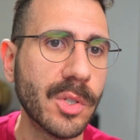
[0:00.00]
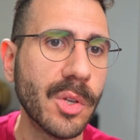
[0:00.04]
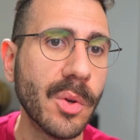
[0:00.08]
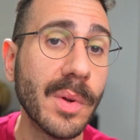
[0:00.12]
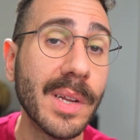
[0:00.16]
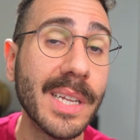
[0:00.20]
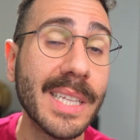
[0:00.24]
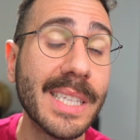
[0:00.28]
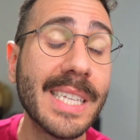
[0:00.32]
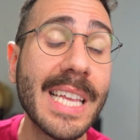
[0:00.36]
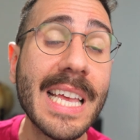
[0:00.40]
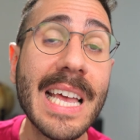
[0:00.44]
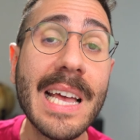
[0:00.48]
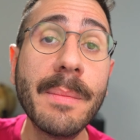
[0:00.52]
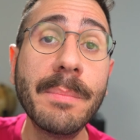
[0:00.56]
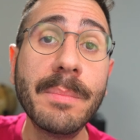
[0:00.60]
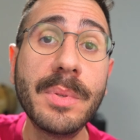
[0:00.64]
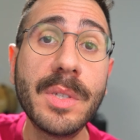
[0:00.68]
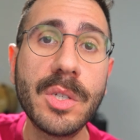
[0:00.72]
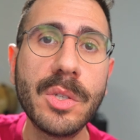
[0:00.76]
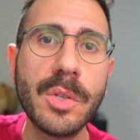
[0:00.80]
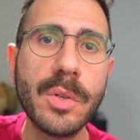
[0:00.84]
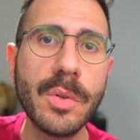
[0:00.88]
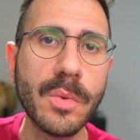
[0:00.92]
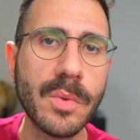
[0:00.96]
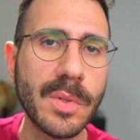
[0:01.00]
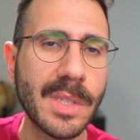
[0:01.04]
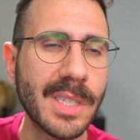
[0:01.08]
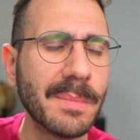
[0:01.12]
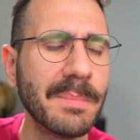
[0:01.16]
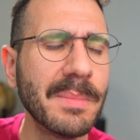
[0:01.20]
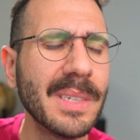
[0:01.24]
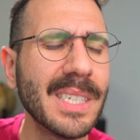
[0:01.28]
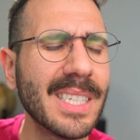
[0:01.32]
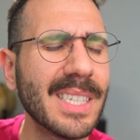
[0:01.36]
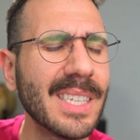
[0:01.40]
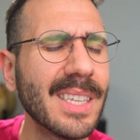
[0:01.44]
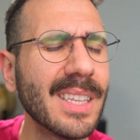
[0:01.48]
So it tempts you. It's
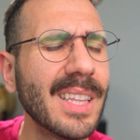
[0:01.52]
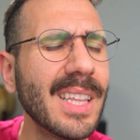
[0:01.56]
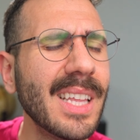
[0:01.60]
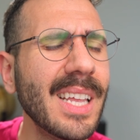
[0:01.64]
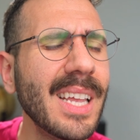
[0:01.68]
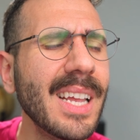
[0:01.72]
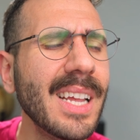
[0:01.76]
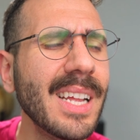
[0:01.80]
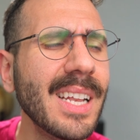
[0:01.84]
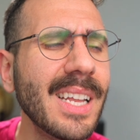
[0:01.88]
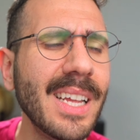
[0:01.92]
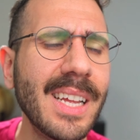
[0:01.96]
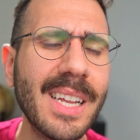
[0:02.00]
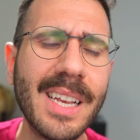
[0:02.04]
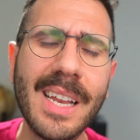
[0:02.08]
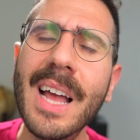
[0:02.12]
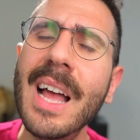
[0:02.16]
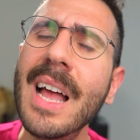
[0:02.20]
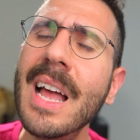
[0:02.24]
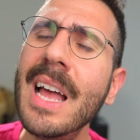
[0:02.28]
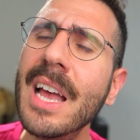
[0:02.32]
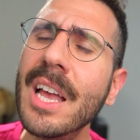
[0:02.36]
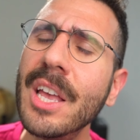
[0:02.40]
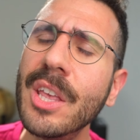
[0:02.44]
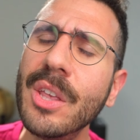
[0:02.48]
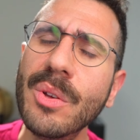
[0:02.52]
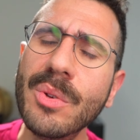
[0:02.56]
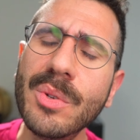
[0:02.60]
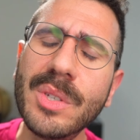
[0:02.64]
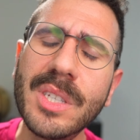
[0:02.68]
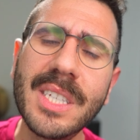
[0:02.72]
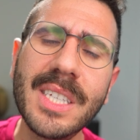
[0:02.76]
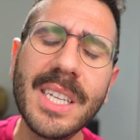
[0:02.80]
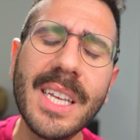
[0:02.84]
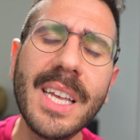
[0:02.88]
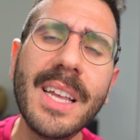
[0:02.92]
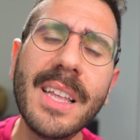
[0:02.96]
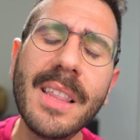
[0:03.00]
misleading. You
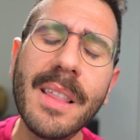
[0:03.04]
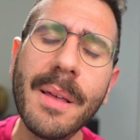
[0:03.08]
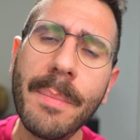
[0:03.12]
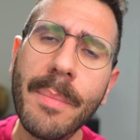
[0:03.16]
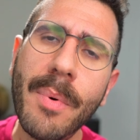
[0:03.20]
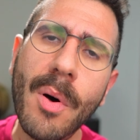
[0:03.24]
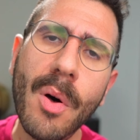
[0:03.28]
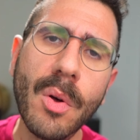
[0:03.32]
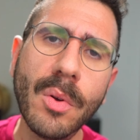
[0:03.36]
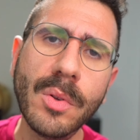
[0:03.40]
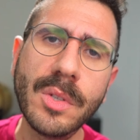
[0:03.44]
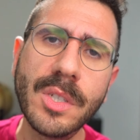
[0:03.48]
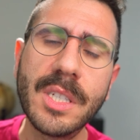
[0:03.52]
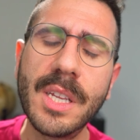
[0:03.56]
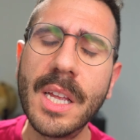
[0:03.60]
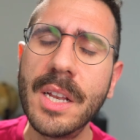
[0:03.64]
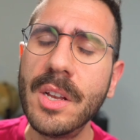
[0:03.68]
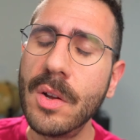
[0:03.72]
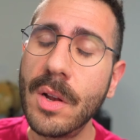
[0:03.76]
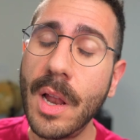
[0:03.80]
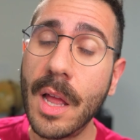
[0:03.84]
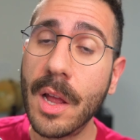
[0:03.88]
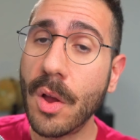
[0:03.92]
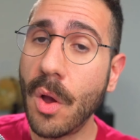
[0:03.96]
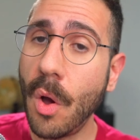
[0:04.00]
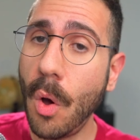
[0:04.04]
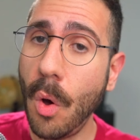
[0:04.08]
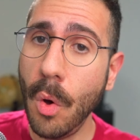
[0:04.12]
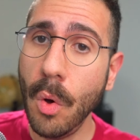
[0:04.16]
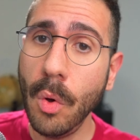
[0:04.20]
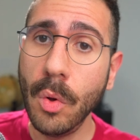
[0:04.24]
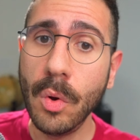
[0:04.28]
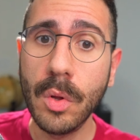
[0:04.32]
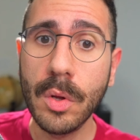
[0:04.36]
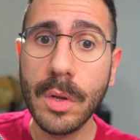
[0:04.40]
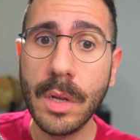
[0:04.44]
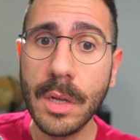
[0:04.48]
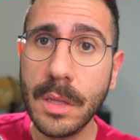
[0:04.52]
see the posts and you're like,
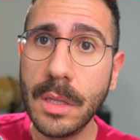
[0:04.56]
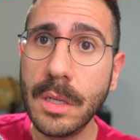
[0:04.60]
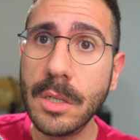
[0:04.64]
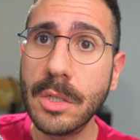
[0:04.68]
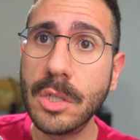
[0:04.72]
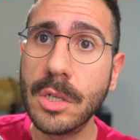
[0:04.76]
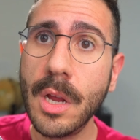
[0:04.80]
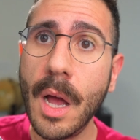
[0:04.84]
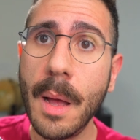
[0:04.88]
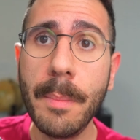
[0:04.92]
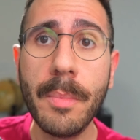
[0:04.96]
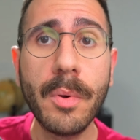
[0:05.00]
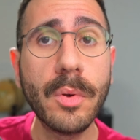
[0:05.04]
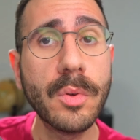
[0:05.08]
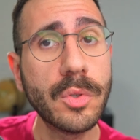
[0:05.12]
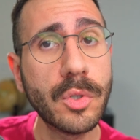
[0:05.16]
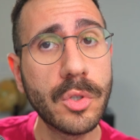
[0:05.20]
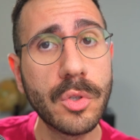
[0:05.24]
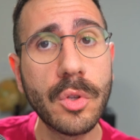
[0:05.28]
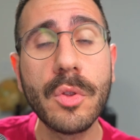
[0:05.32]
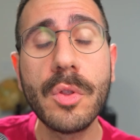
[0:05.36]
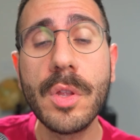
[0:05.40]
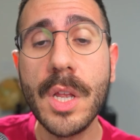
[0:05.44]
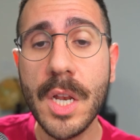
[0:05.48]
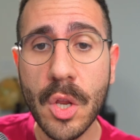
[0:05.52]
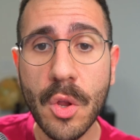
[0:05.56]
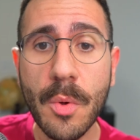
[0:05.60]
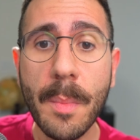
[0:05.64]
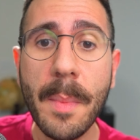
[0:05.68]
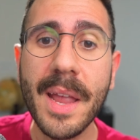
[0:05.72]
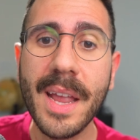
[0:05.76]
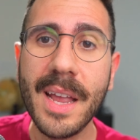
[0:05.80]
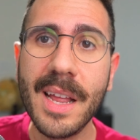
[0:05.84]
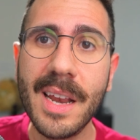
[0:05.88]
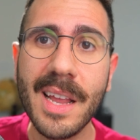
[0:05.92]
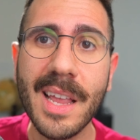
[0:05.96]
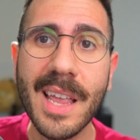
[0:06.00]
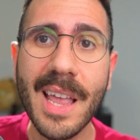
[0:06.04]
oh, look at these job posts. So then you
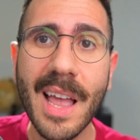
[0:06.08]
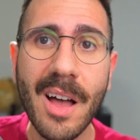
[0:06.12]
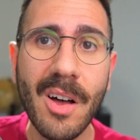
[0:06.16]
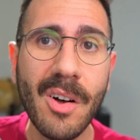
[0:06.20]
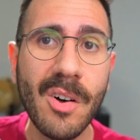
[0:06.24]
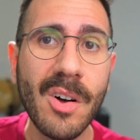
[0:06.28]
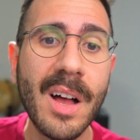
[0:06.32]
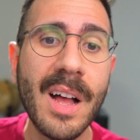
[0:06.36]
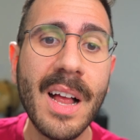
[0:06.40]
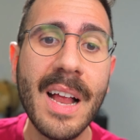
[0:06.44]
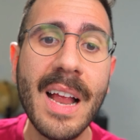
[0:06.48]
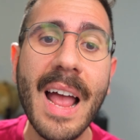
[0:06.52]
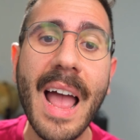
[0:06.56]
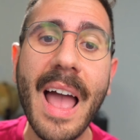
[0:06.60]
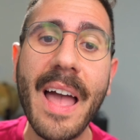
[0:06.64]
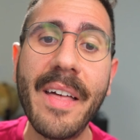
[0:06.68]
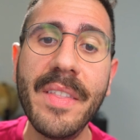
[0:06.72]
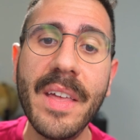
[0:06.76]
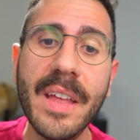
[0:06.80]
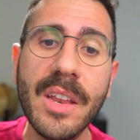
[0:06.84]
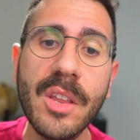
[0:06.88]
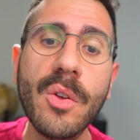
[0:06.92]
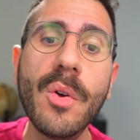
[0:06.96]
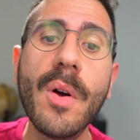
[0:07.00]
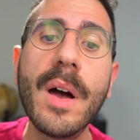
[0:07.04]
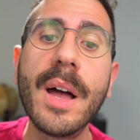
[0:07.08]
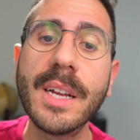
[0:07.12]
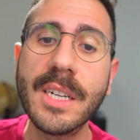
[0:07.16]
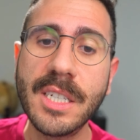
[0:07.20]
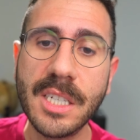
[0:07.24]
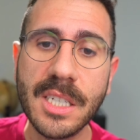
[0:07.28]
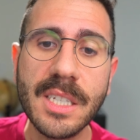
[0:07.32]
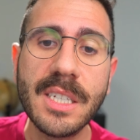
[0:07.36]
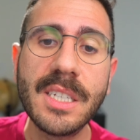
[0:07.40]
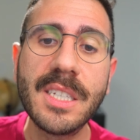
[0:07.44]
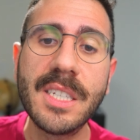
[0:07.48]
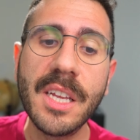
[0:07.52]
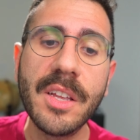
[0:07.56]
make an account and then you
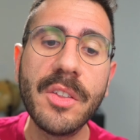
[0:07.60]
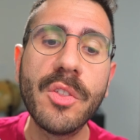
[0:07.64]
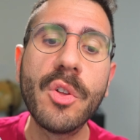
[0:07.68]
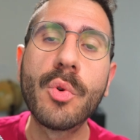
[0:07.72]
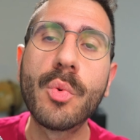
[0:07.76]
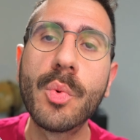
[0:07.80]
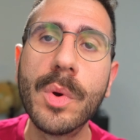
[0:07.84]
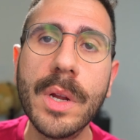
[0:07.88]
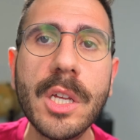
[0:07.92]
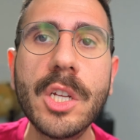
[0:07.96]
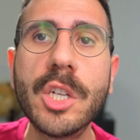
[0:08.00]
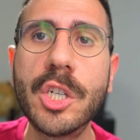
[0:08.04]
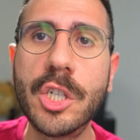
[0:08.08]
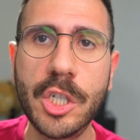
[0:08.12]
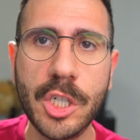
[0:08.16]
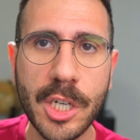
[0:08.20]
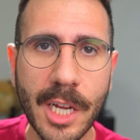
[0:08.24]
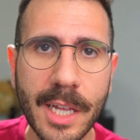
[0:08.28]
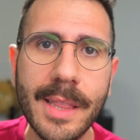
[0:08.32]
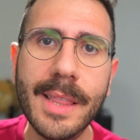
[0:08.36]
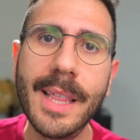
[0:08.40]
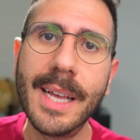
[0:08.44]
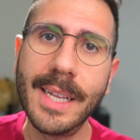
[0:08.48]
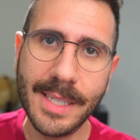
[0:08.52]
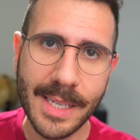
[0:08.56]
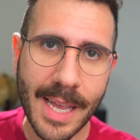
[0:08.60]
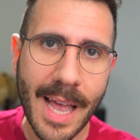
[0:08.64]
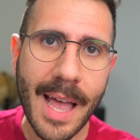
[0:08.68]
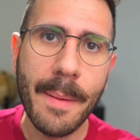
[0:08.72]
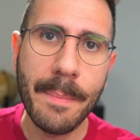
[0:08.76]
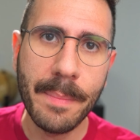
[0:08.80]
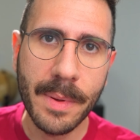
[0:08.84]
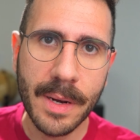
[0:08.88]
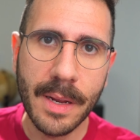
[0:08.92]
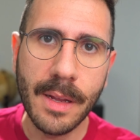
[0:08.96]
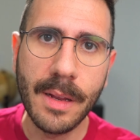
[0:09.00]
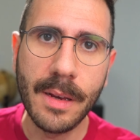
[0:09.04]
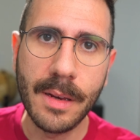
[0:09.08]
actually see the real shit that's
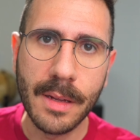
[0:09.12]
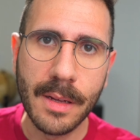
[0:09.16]
happening.